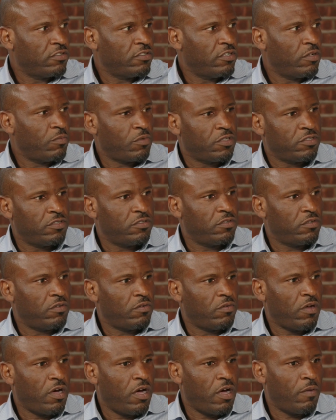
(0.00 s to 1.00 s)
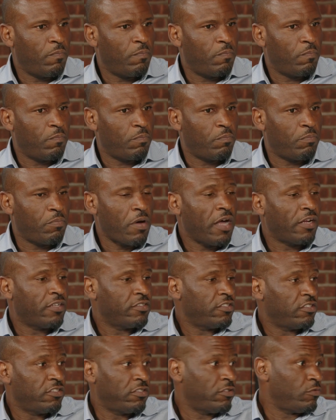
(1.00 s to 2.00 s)
When
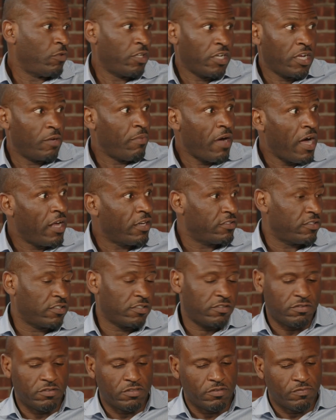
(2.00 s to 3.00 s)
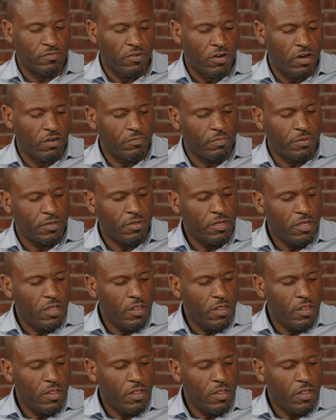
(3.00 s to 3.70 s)
politicians want to get politics involved, but